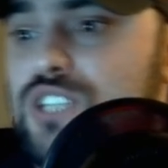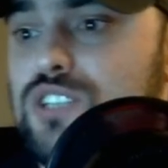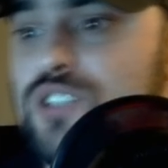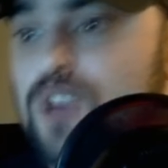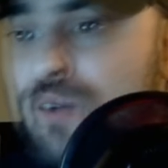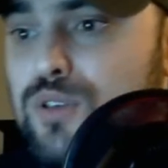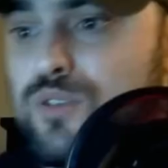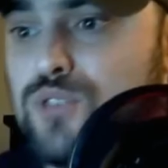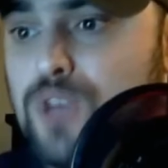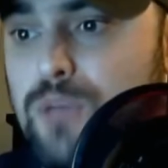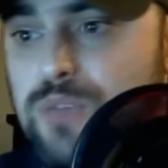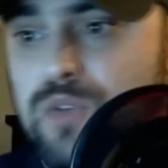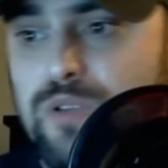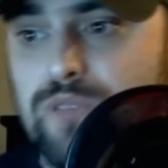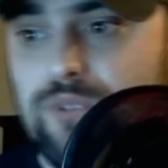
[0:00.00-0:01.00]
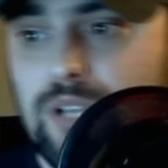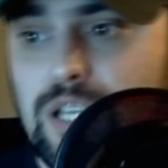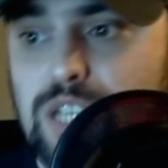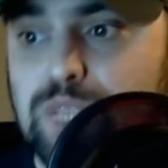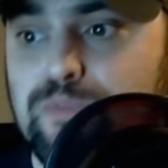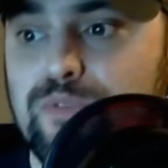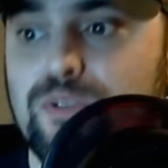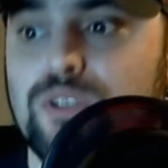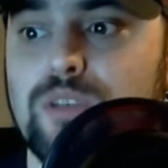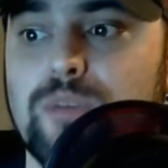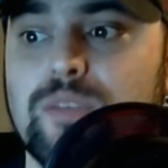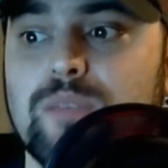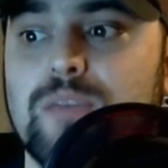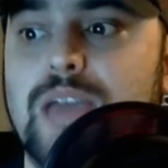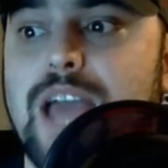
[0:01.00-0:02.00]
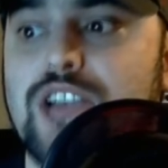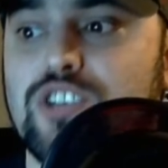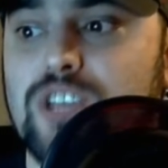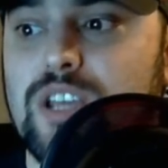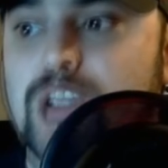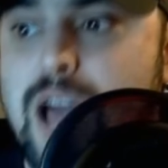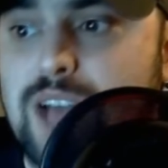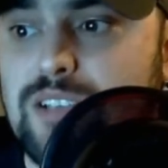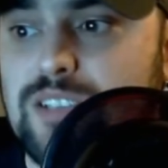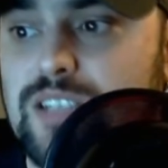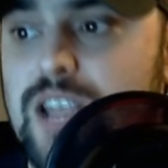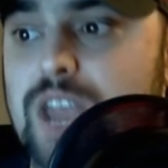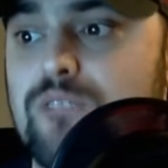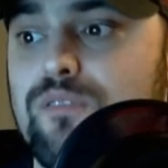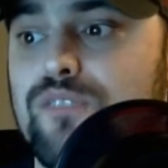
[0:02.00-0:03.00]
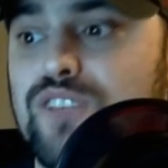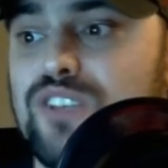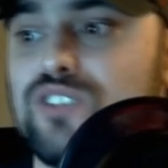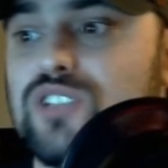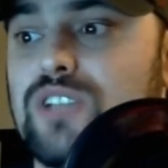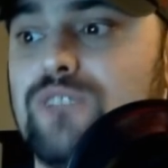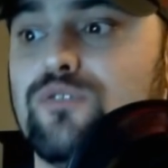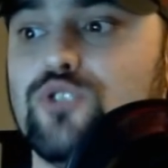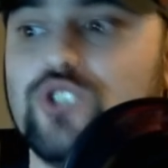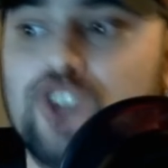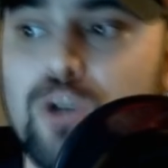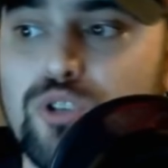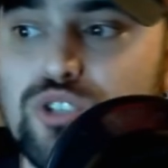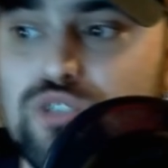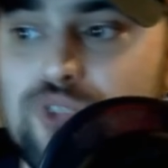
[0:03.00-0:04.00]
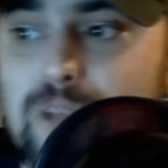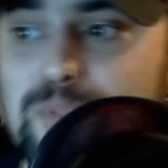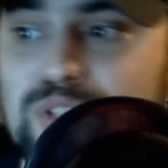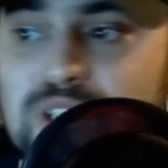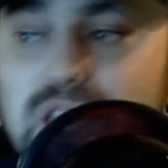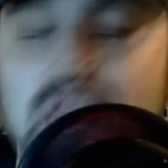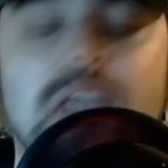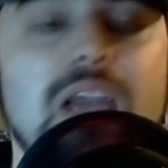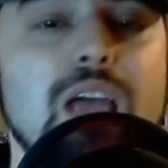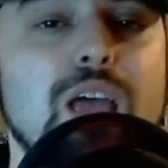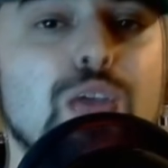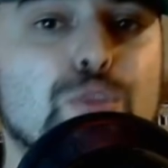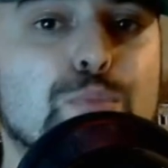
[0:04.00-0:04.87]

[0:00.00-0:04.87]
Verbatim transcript: WWE release before WWE actually announced it and revealed several show scripts in the